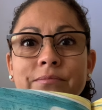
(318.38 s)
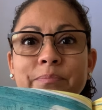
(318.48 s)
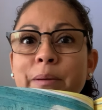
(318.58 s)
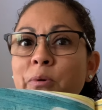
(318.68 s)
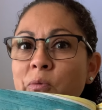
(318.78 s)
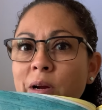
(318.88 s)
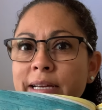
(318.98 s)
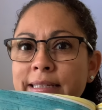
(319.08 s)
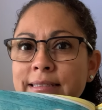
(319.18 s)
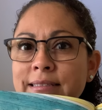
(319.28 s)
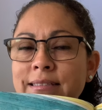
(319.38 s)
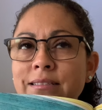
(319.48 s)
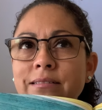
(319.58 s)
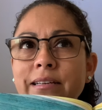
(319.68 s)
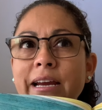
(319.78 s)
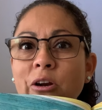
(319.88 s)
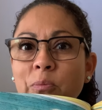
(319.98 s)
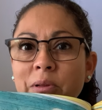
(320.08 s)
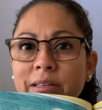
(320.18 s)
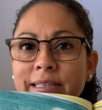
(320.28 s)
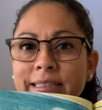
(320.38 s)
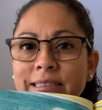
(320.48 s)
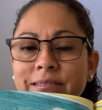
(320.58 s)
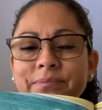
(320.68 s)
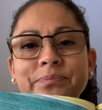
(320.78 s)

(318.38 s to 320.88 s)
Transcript: remember Ryan's airplane?